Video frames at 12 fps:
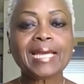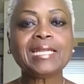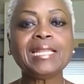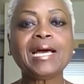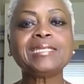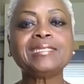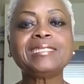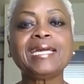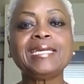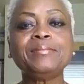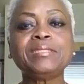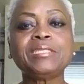And a lot of
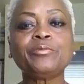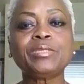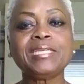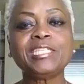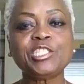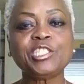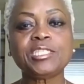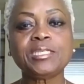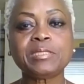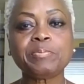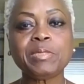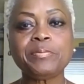times in
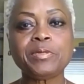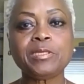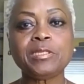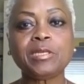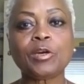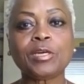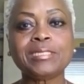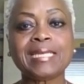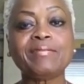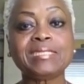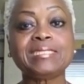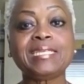relationships, people are
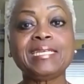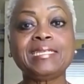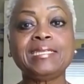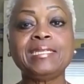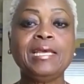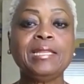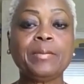devastated.